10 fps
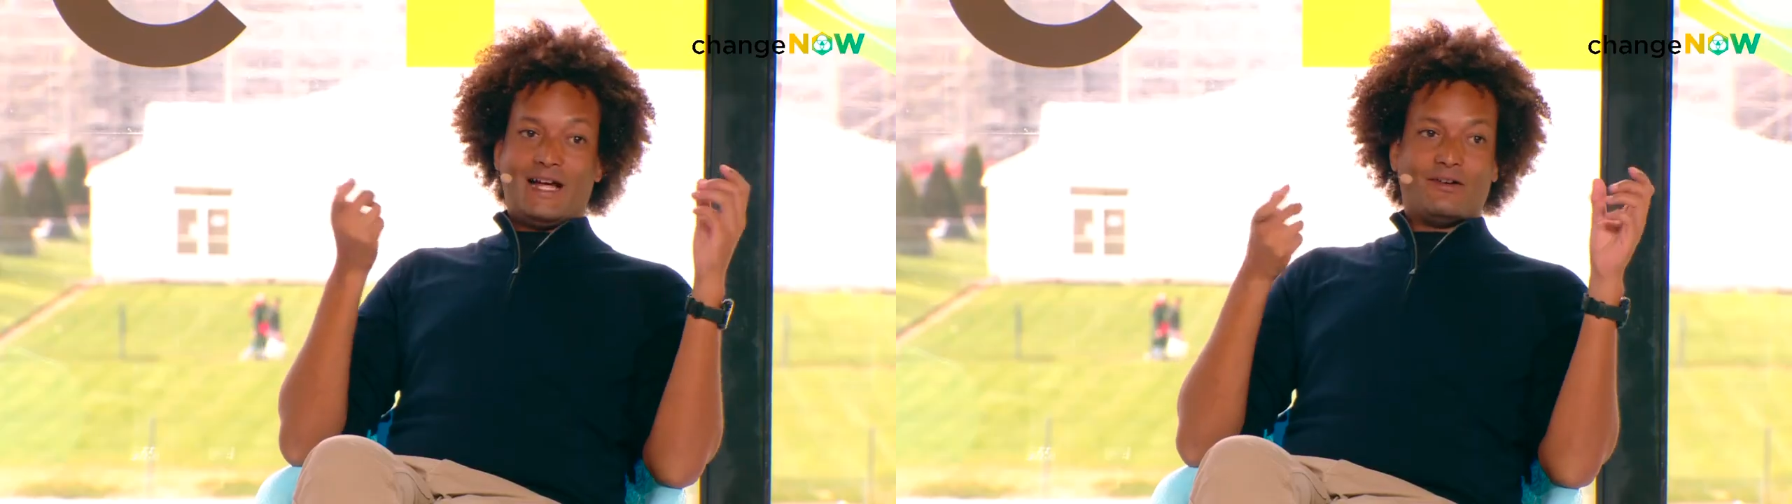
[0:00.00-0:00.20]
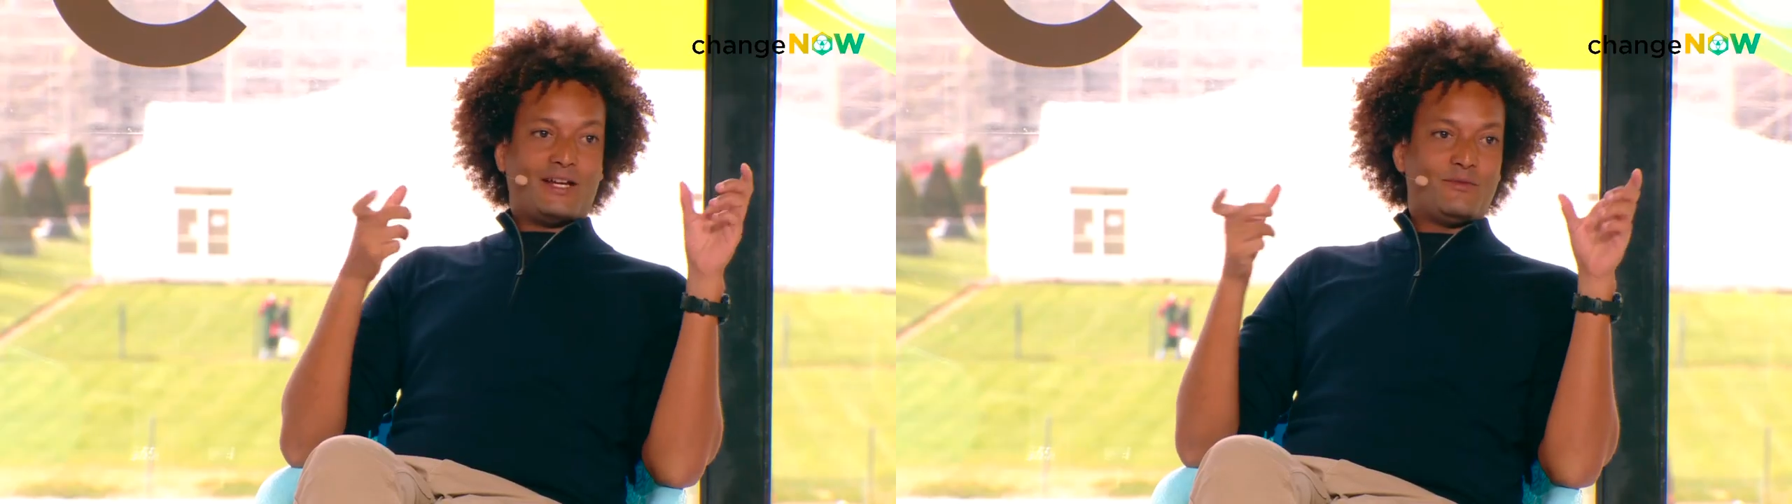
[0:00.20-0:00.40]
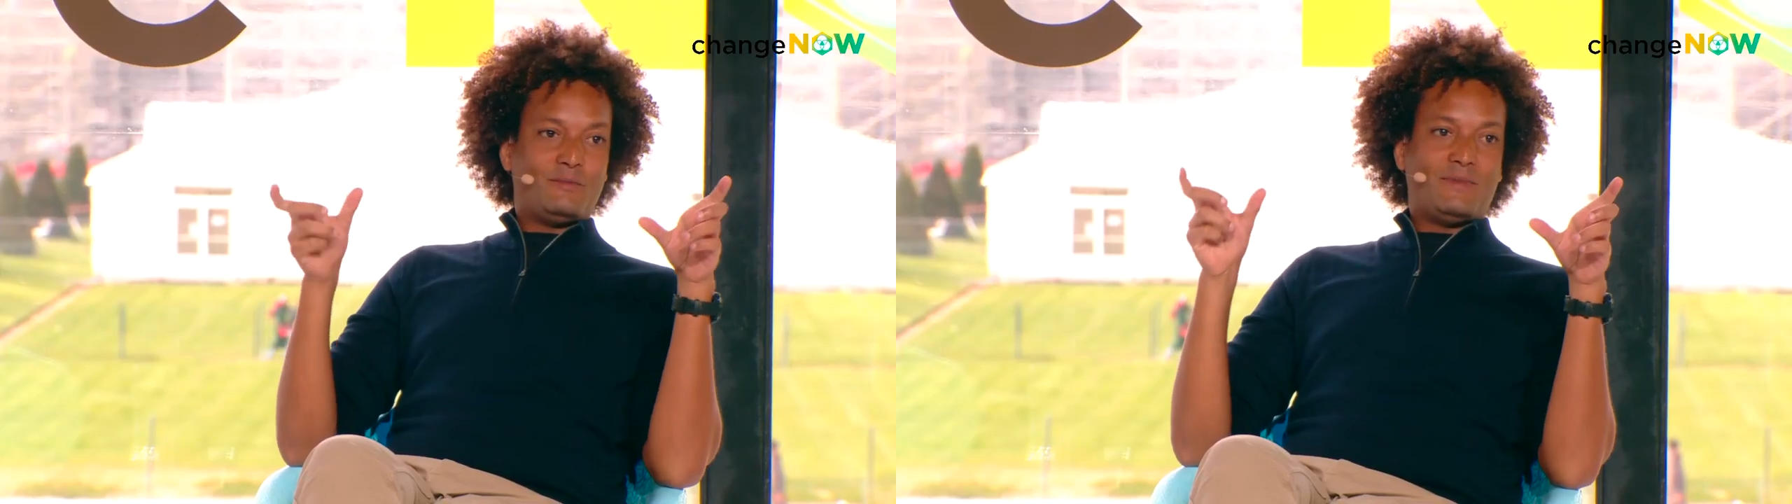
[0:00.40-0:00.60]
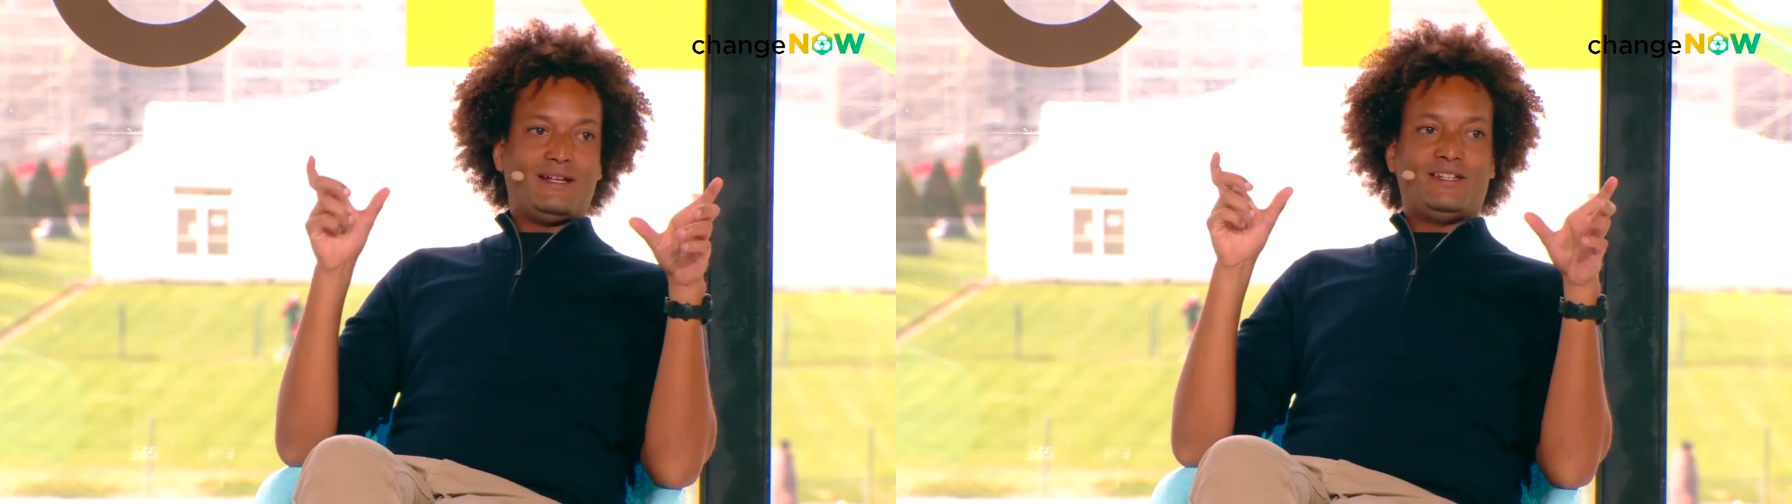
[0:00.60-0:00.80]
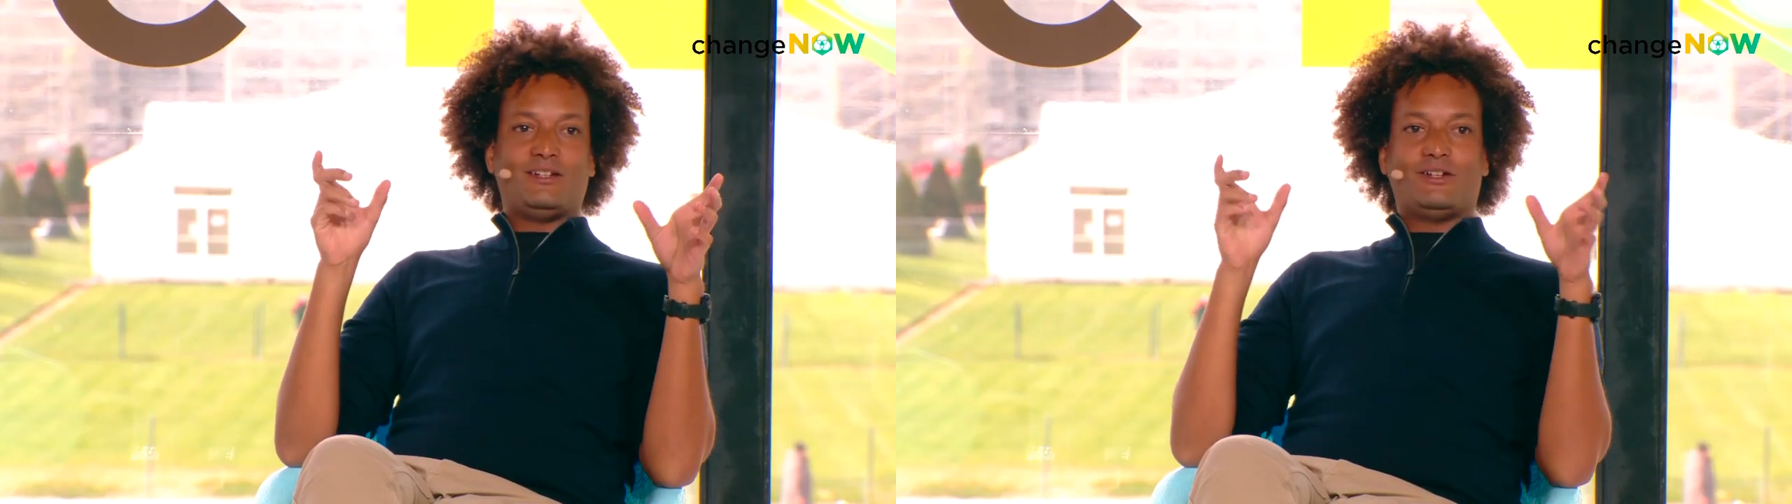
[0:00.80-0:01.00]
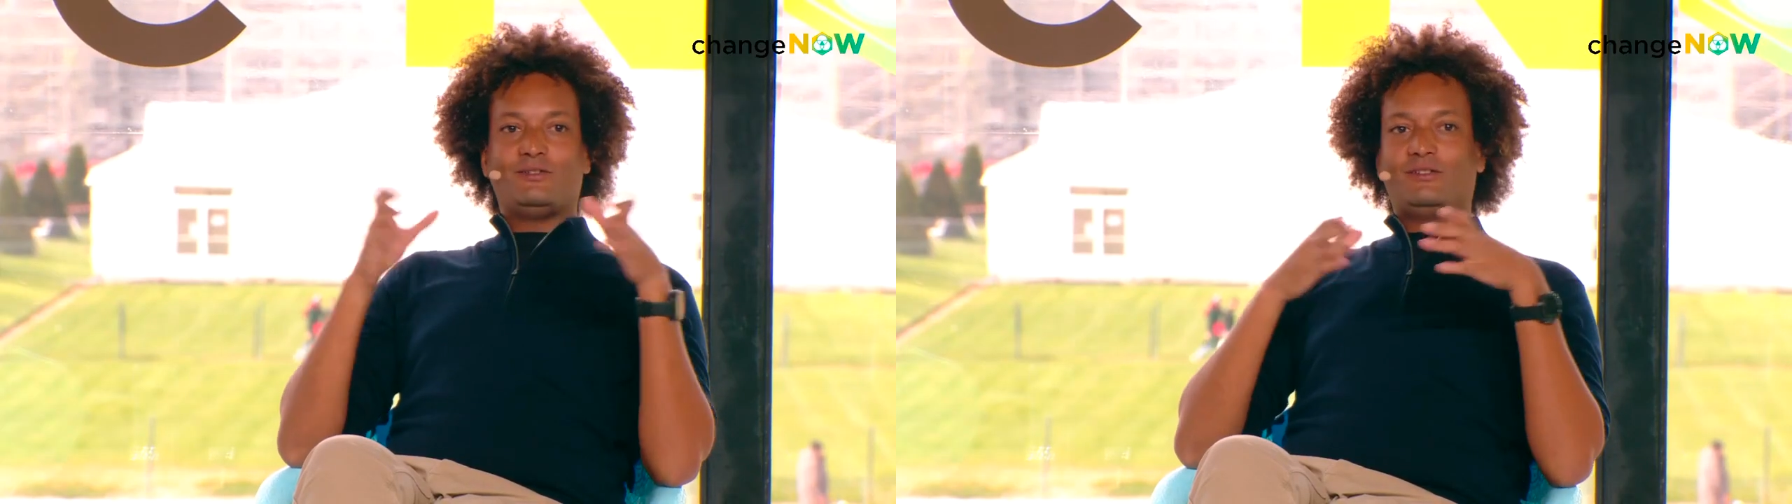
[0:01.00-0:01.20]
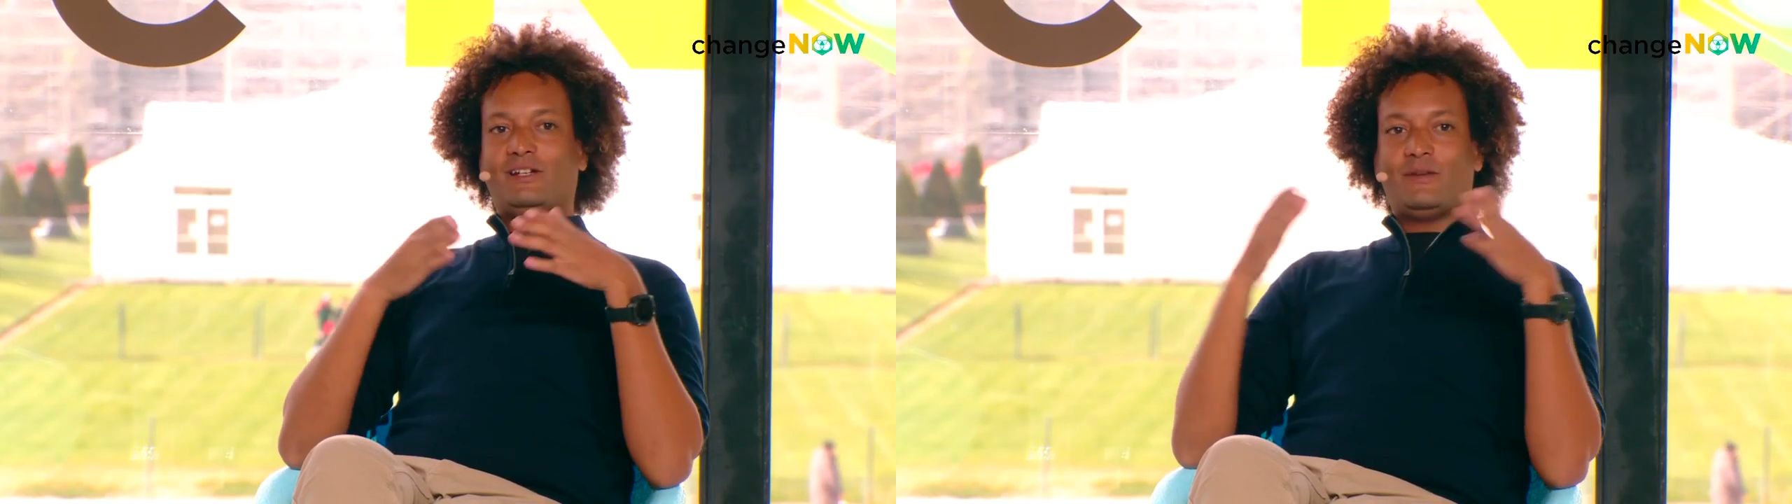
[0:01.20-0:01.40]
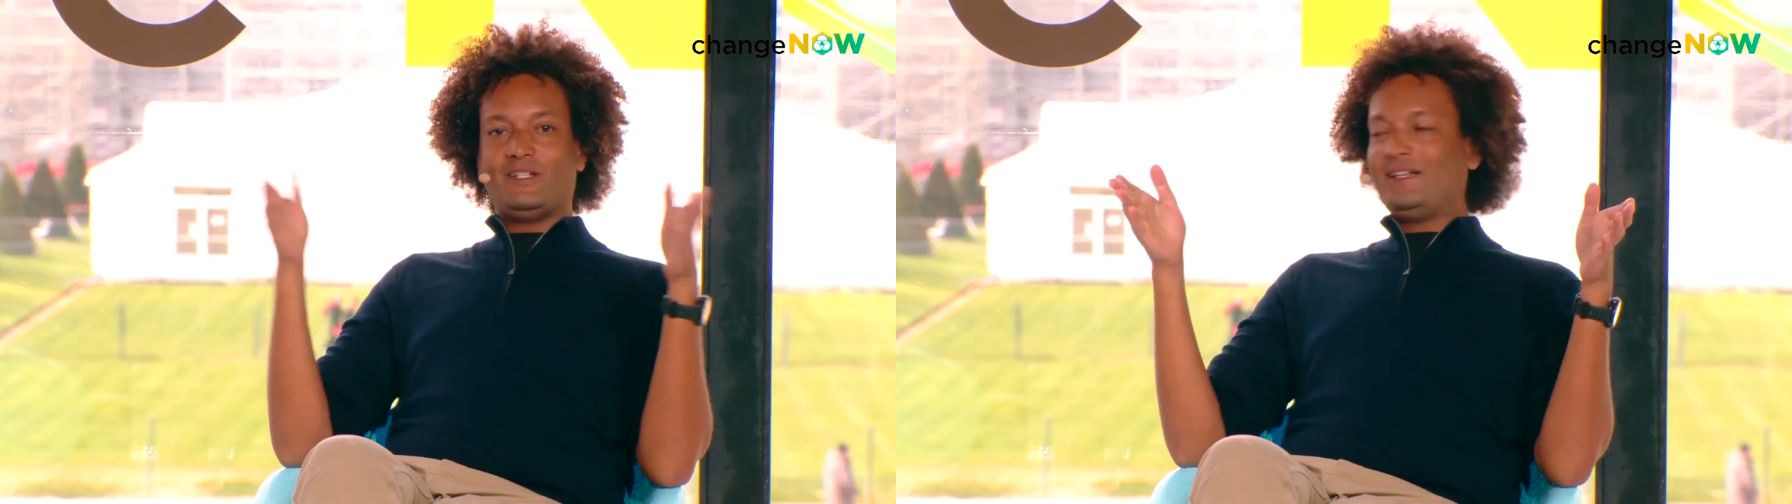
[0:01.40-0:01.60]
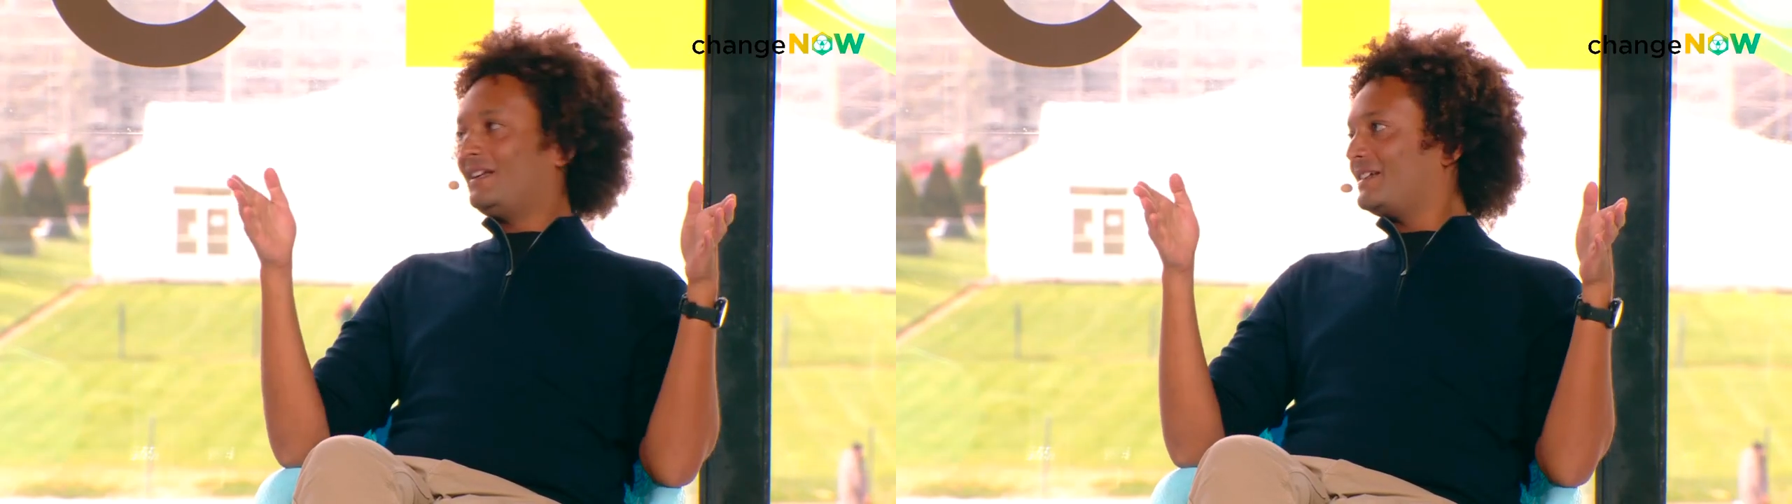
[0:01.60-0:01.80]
out, can we take